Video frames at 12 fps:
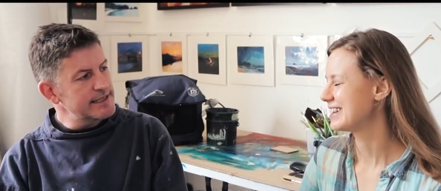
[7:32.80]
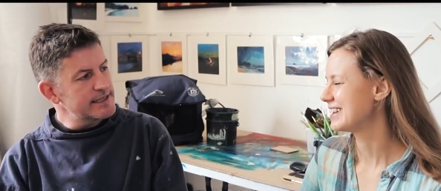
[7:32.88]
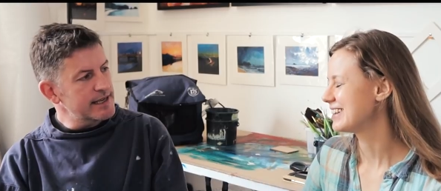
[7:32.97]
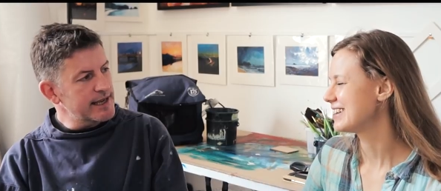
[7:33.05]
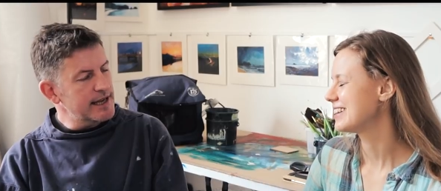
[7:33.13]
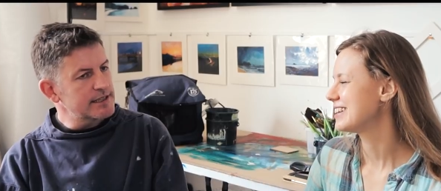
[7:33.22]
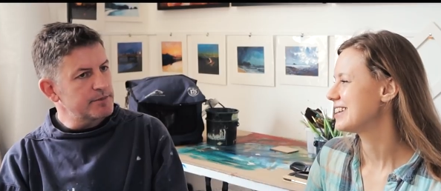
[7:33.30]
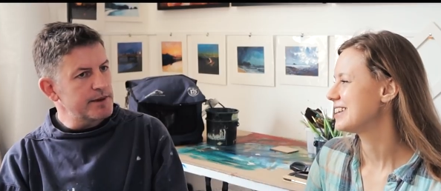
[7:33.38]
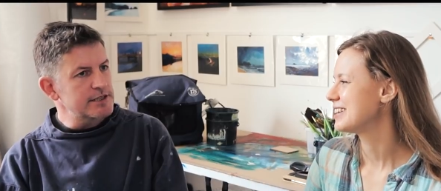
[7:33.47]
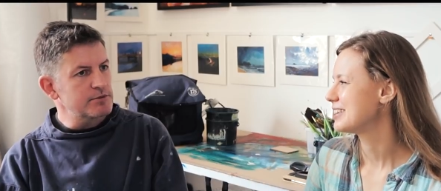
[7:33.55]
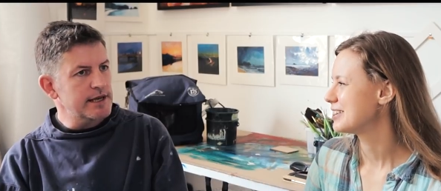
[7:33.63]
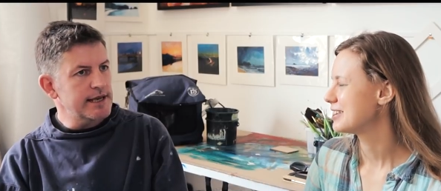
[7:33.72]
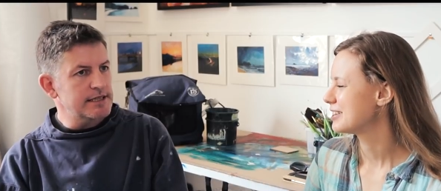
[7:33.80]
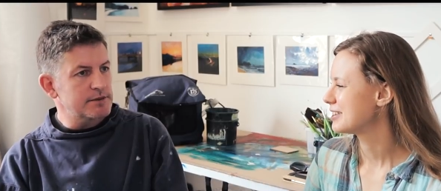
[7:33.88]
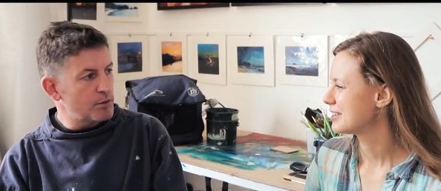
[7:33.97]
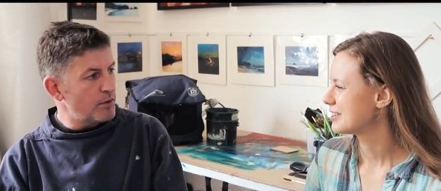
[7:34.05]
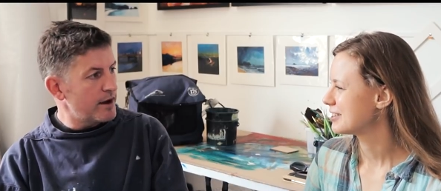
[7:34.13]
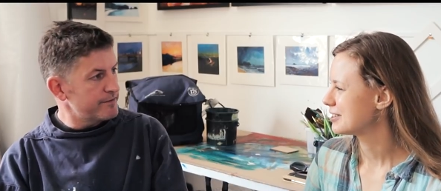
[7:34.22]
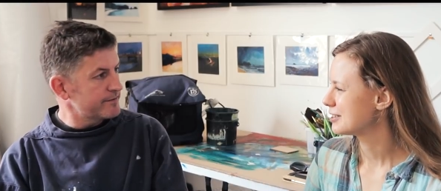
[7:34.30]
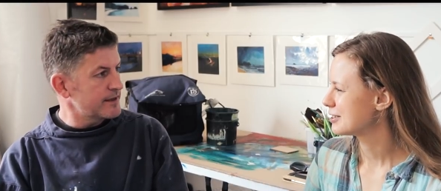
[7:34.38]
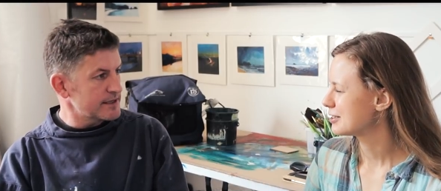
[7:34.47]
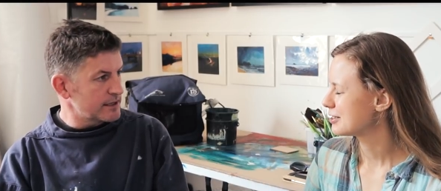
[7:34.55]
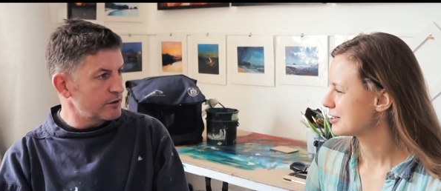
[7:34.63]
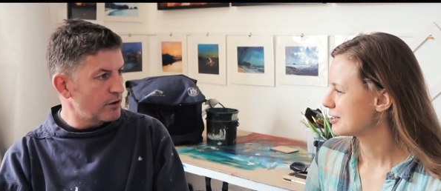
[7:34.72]
Speaker 1: it is. Again, depends what it is. My
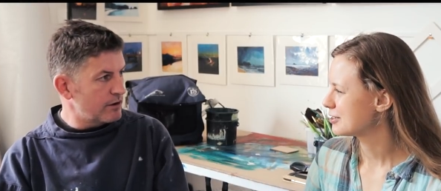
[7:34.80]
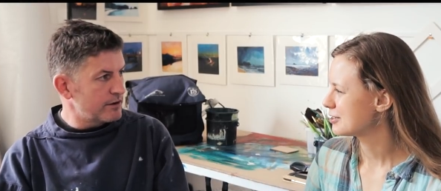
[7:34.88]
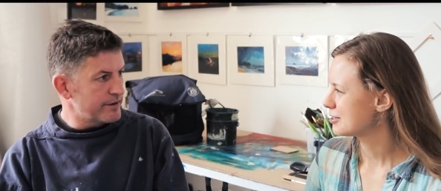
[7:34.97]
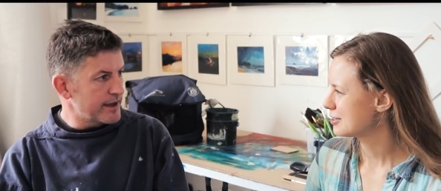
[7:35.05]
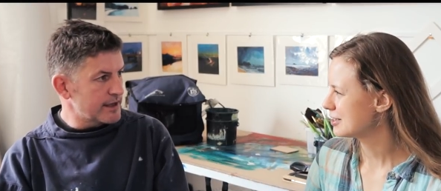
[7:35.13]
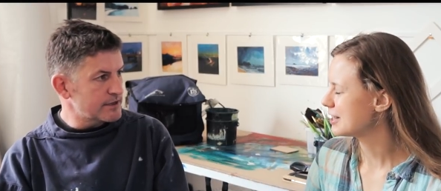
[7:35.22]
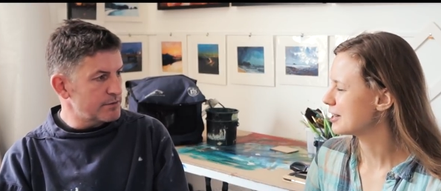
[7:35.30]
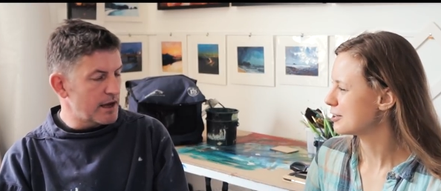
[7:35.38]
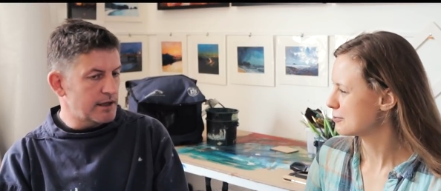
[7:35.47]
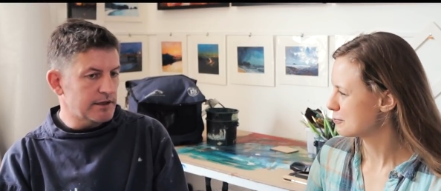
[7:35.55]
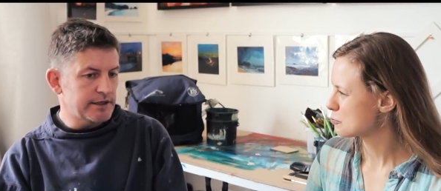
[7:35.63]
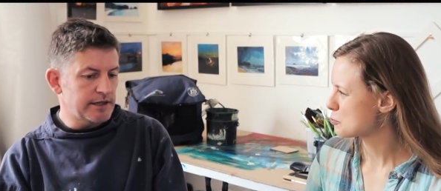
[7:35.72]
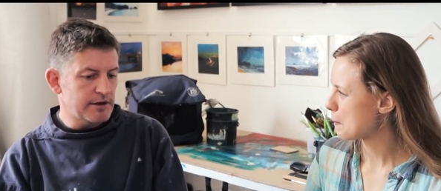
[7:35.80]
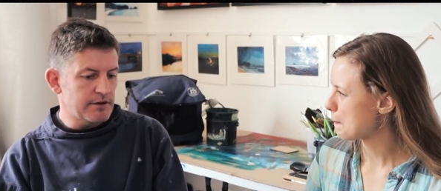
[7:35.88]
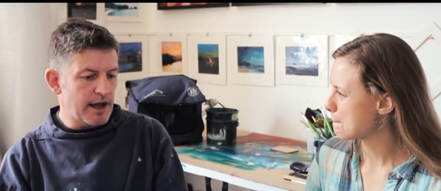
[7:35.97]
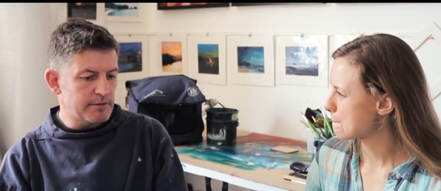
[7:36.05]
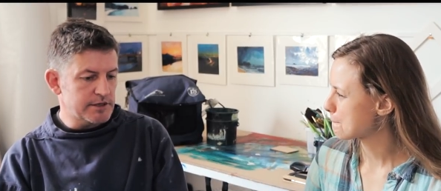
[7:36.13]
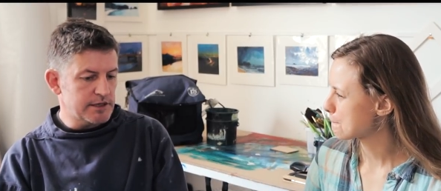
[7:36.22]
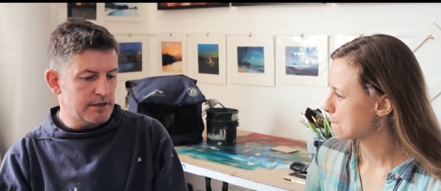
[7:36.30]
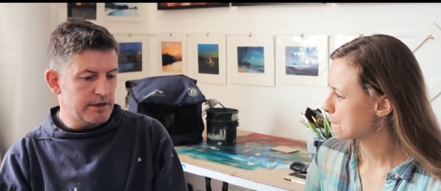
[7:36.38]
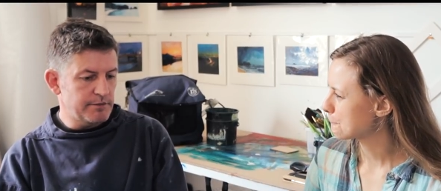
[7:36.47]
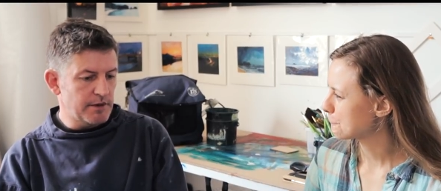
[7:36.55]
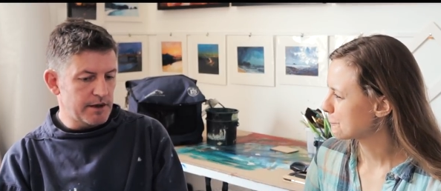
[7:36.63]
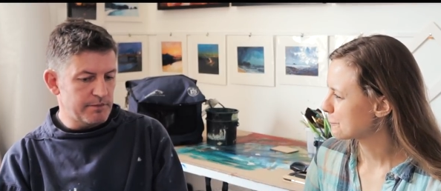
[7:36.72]
wife does a lot of it as well. You know,
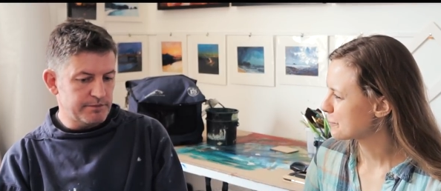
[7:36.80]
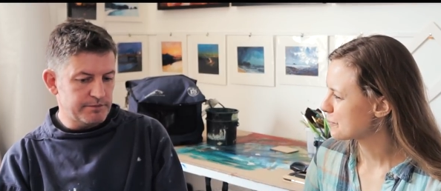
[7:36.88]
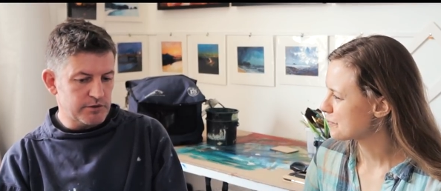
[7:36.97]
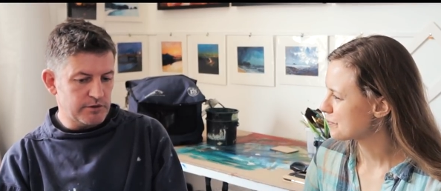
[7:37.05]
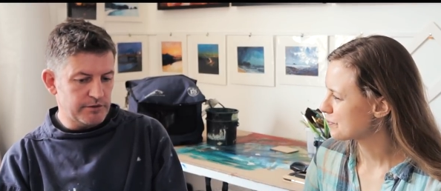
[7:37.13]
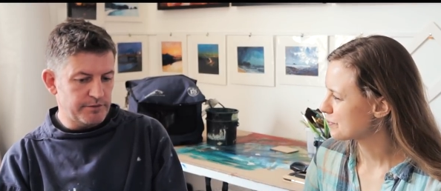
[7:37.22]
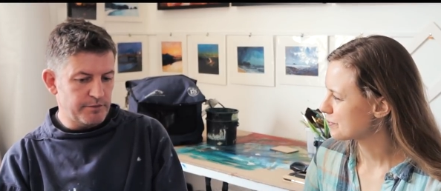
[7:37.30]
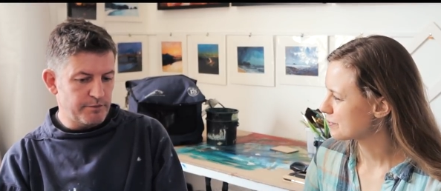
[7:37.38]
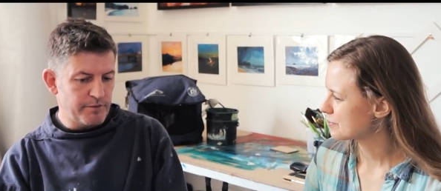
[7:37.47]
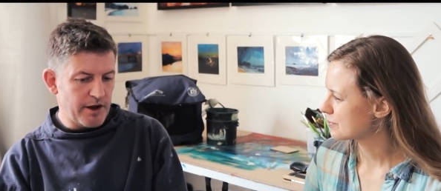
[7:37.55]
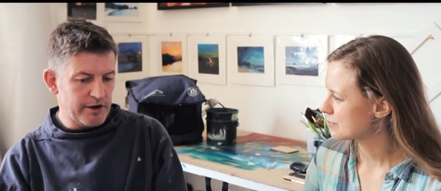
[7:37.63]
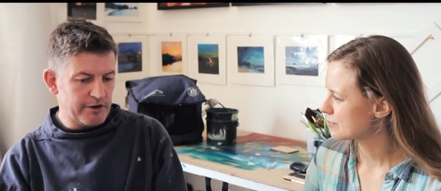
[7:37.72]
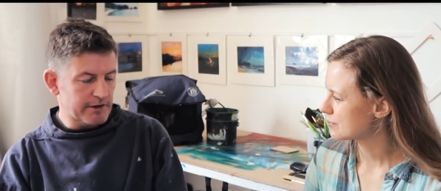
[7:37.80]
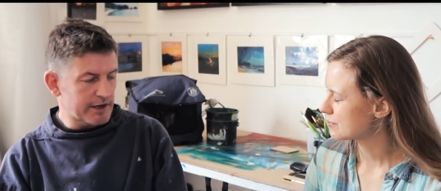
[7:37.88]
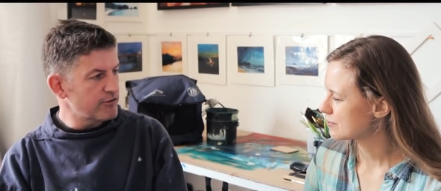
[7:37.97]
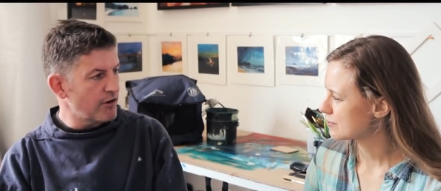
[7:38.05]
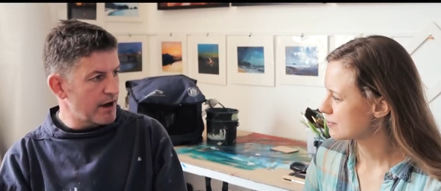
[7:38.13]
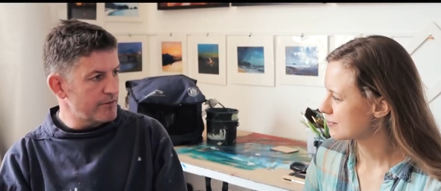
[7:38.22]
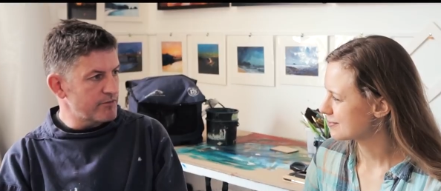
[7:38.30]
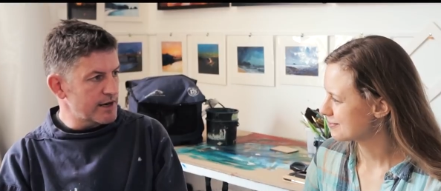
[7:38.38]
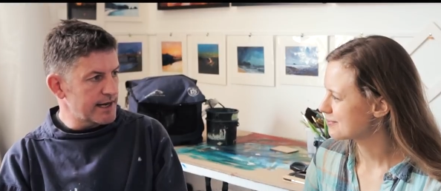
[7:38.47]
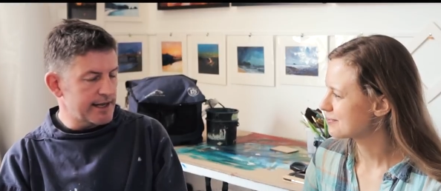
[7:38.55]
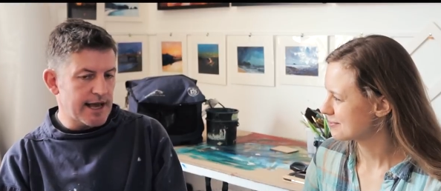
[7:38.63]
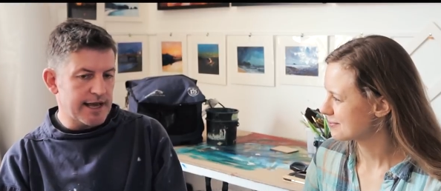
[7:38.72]
absolutely my sort of partner in
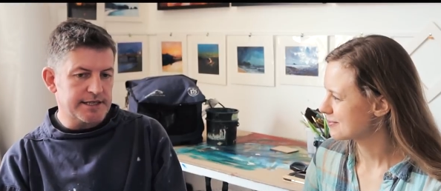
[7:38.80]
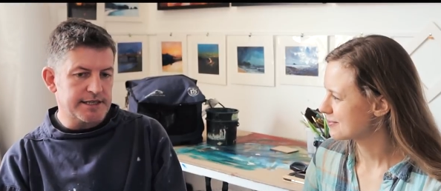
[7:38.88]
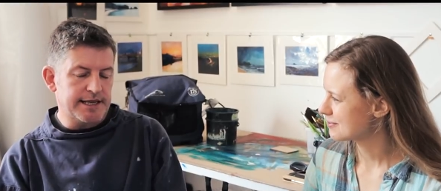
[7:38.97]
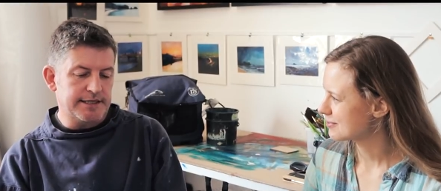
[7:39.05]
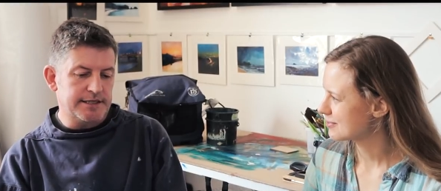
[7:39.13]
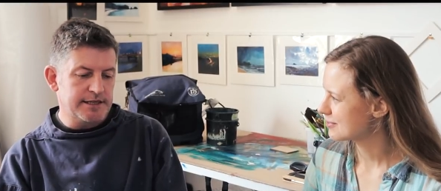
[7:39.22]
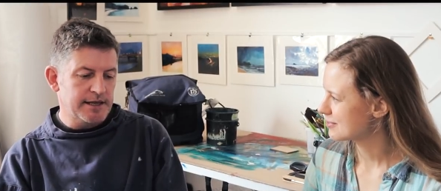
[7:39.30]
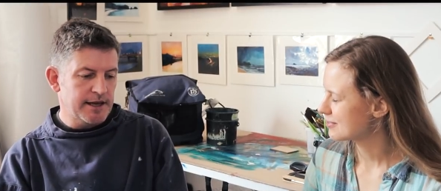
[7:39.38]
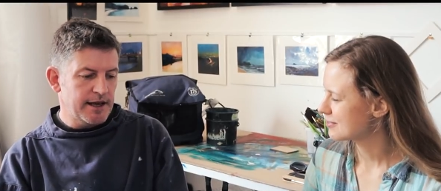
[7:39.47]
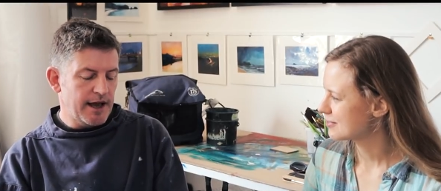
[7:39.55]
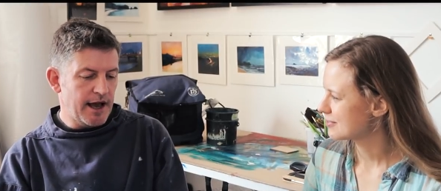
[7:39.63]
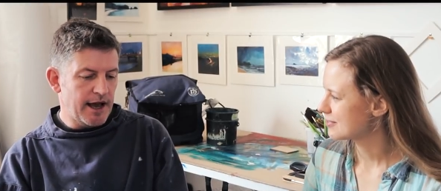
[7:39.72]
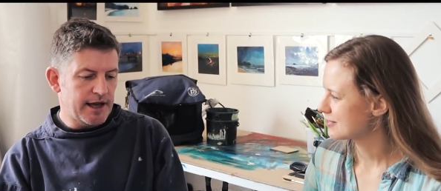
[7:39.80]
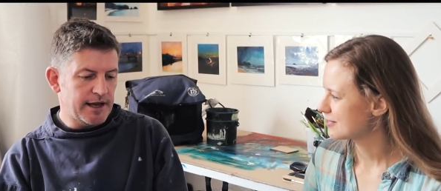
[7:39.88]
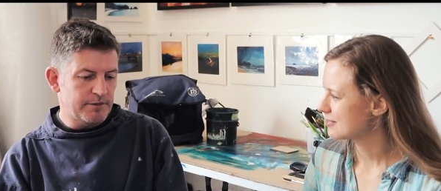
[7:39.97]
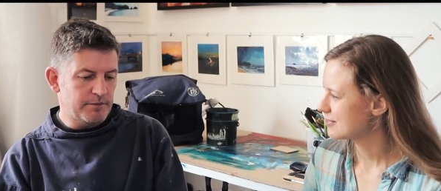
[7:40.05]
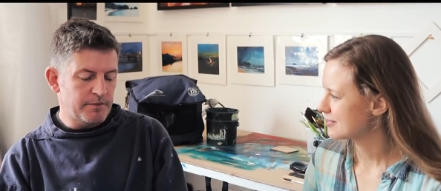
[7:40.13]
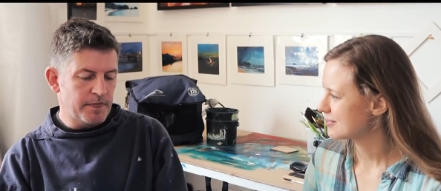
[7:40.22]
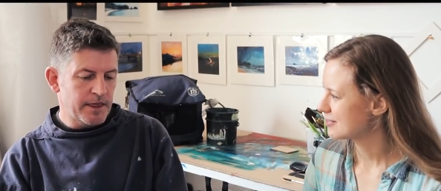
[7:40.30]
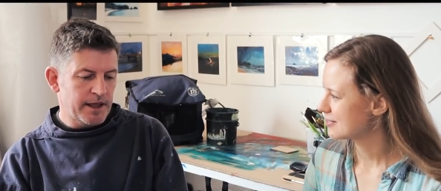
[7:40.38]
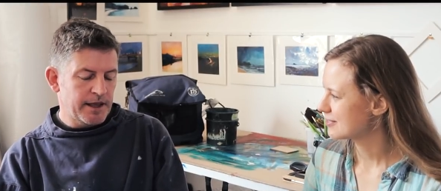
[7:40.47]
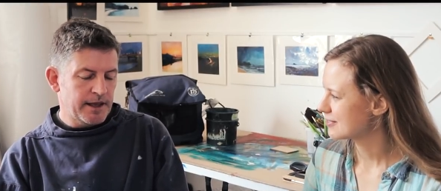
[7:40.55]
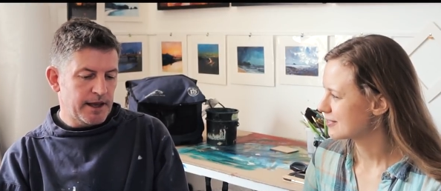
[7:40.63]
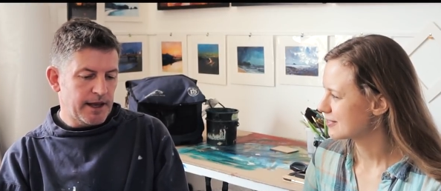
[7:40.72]
crime, really, in that sense.
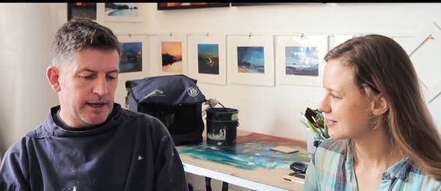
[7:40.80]
Um,